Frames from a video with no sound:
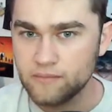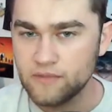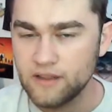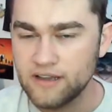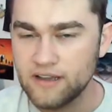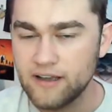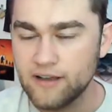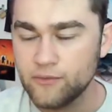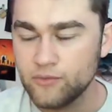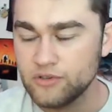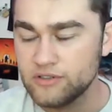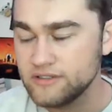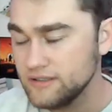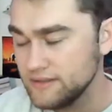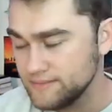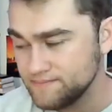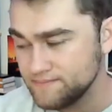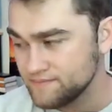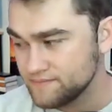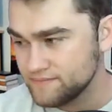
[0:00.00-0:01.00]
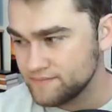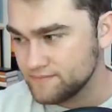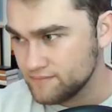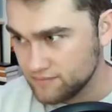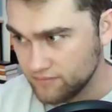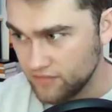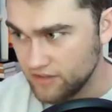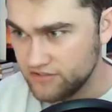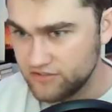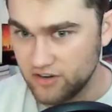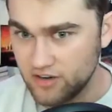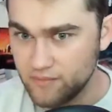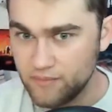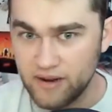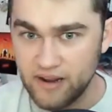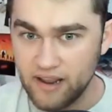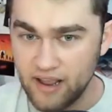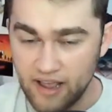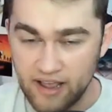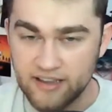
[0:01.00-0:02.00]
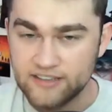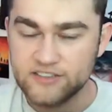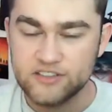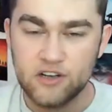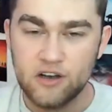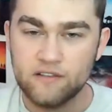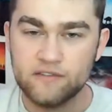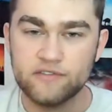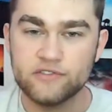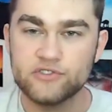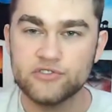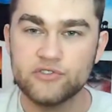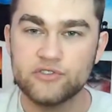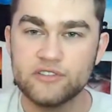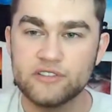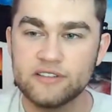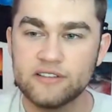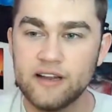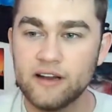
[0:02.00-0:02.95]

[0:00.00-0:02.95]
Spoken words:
Like I would study my ass off for certain.